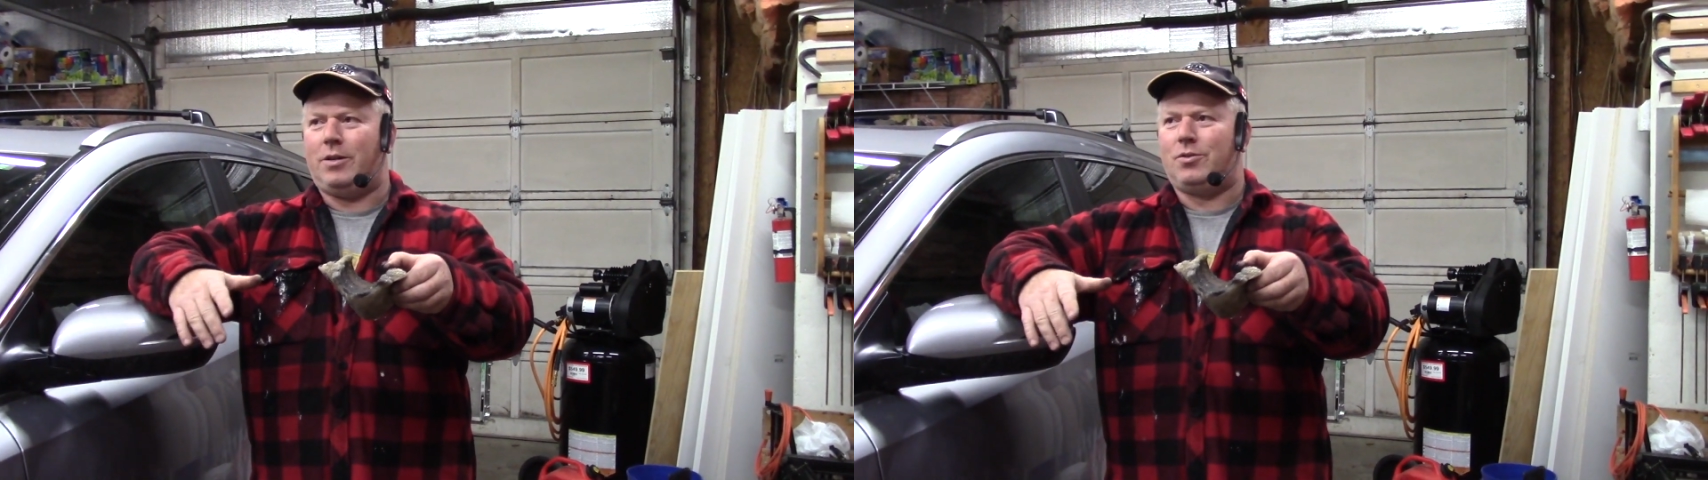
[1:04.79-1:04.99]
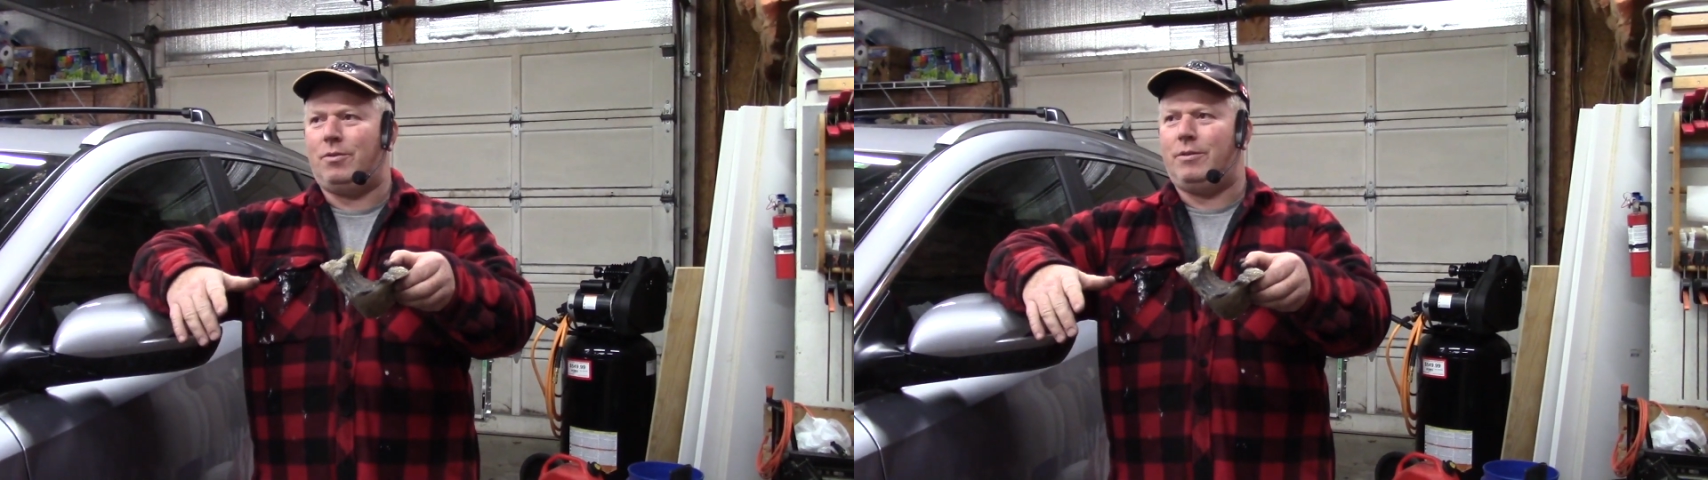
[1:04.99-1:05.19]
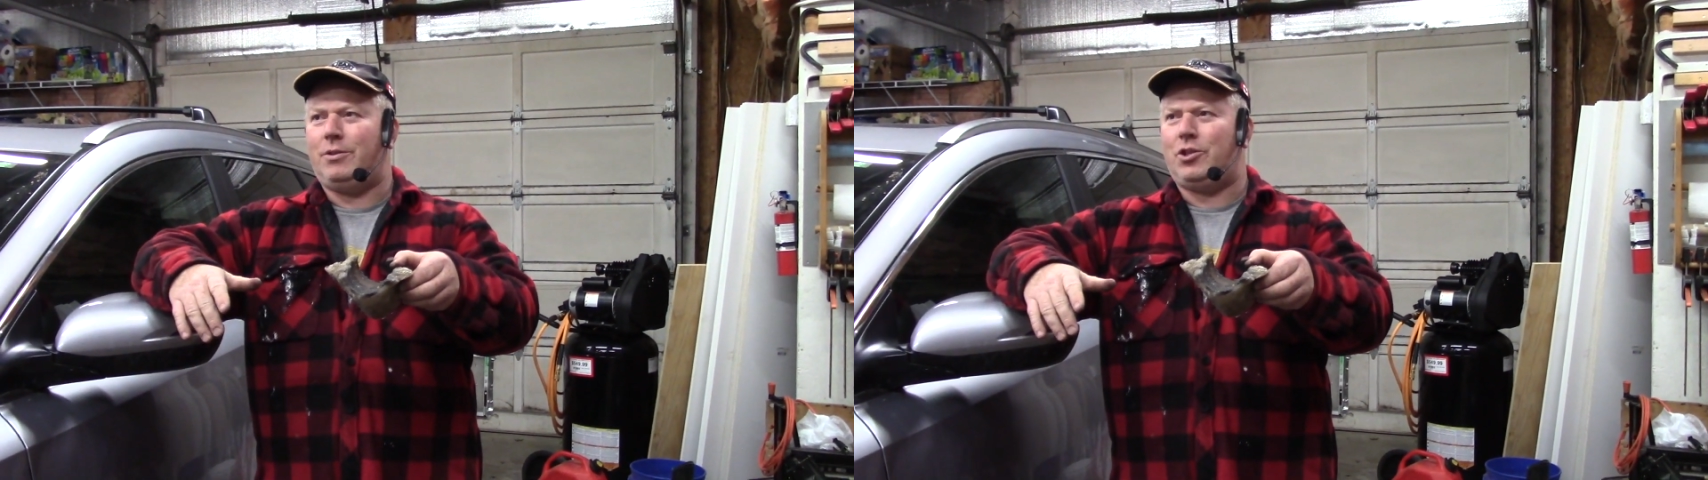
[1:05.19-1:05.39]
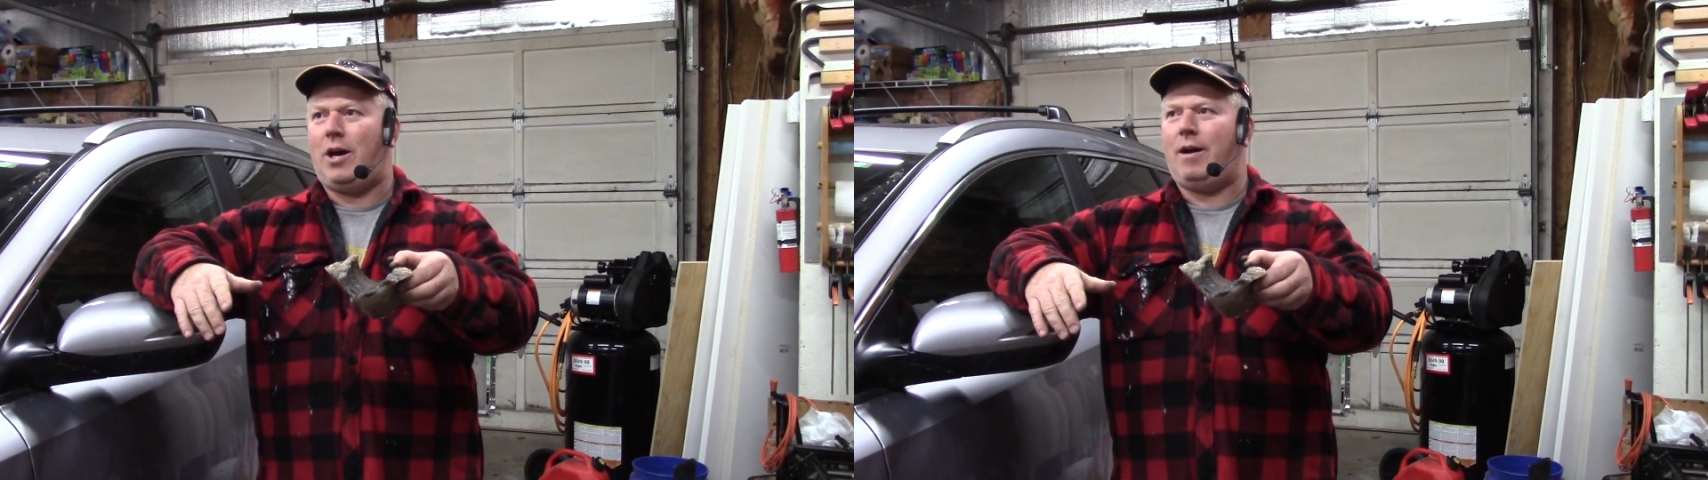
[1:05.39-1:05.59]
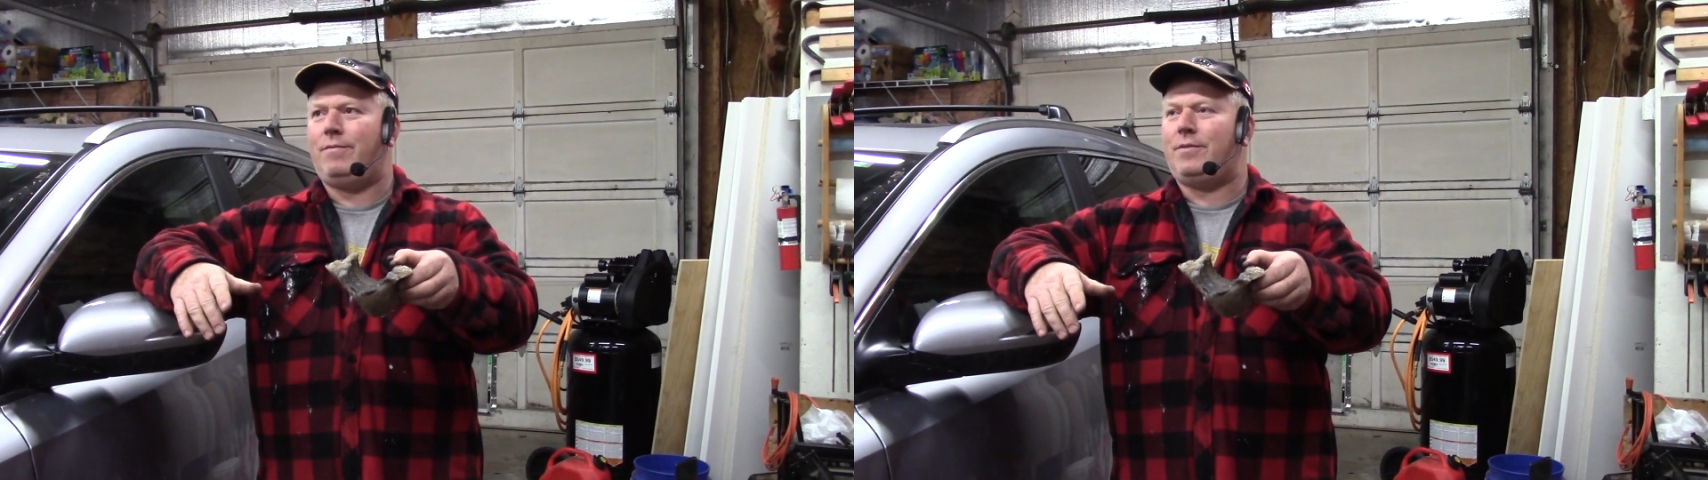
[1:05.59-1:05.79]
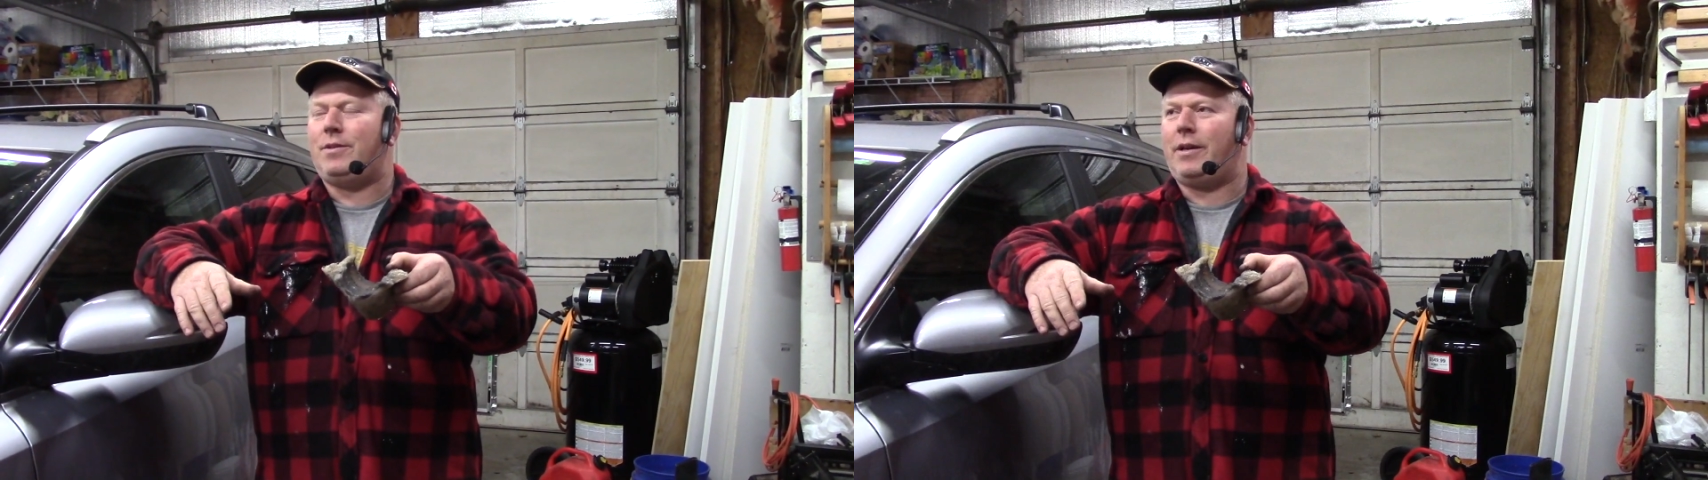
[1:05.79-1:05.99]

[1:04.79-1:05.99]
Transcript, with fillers: auxiliary shaft.